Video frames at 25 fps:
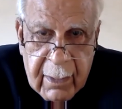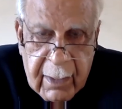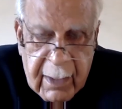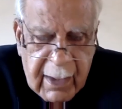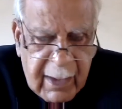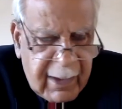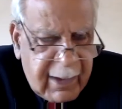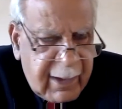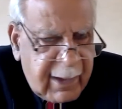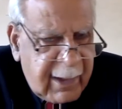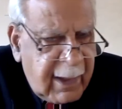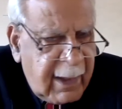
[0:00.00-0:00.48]

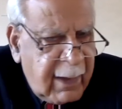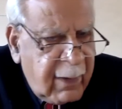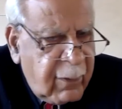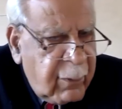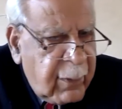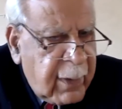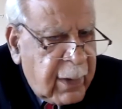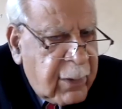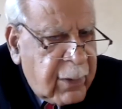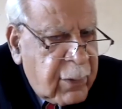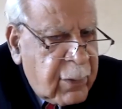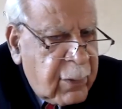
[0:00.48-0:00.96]
I think
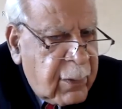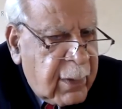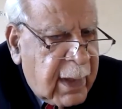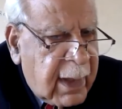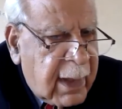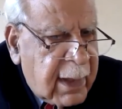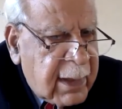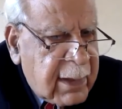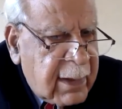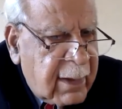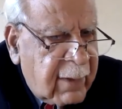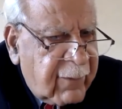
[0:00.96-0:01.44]
we're 2
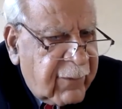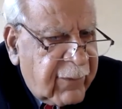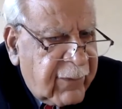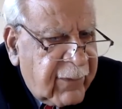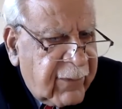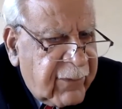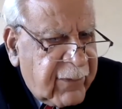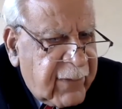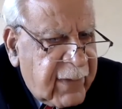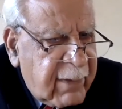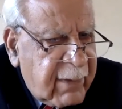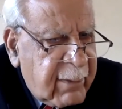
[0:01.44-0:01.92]
hours and
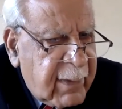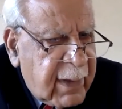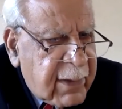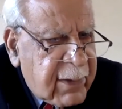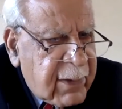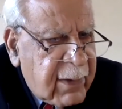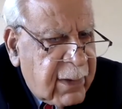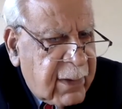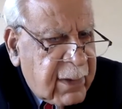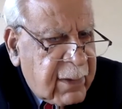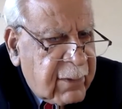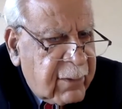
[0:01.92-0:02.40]
15
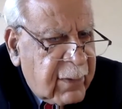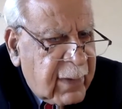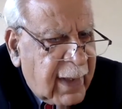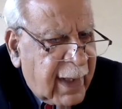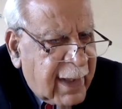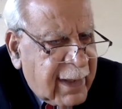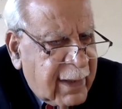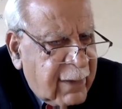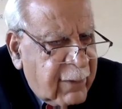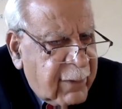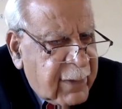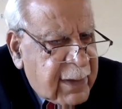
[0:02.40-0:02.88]
minutes.
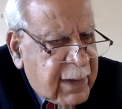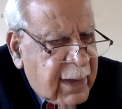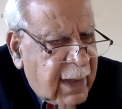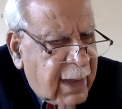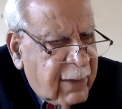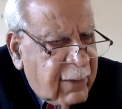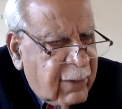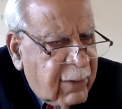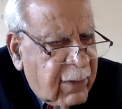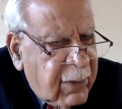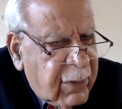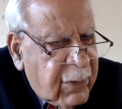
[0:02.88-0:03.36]
I think we
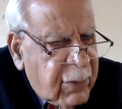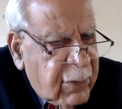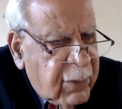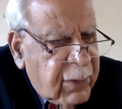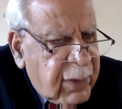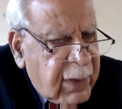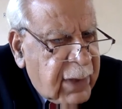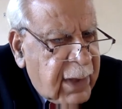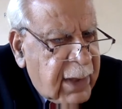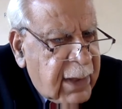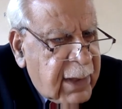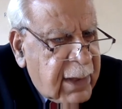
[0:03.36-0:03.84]
started around
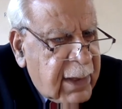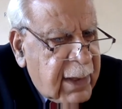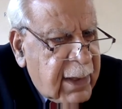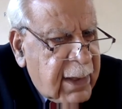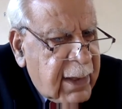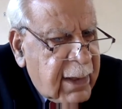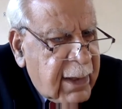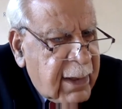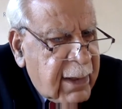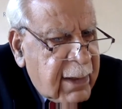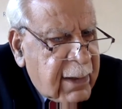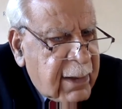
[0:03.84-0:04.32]

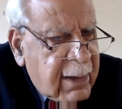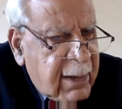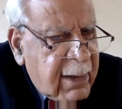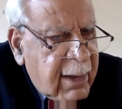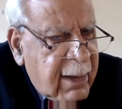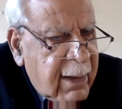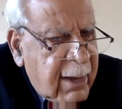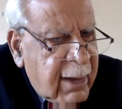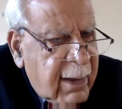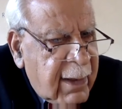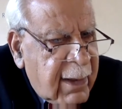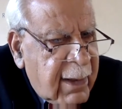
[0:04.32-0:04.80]
2:30,
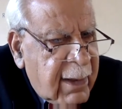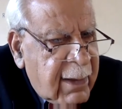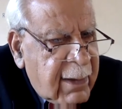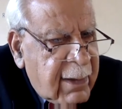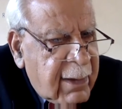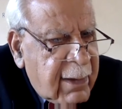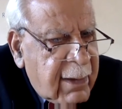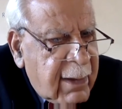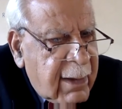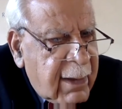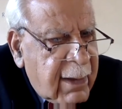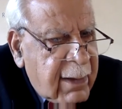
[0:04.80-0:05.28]

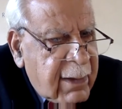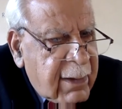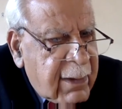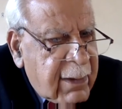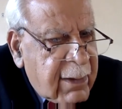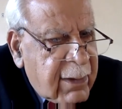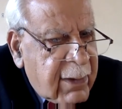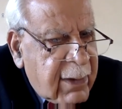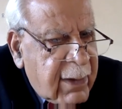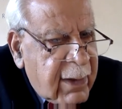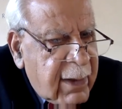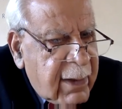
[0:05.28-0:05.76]

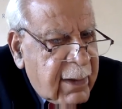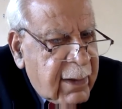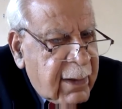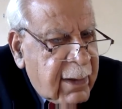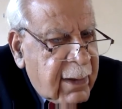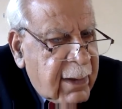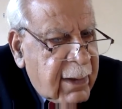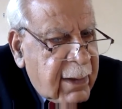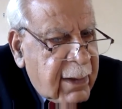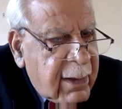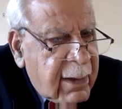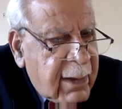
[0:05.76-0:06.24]

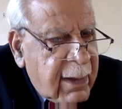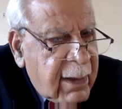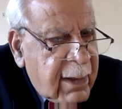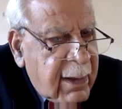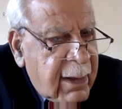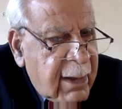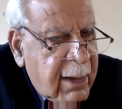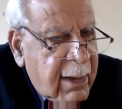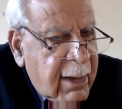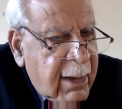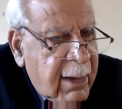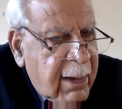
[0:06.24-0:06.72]

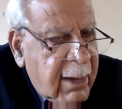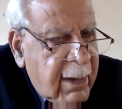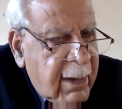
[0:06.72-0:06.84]
3:30,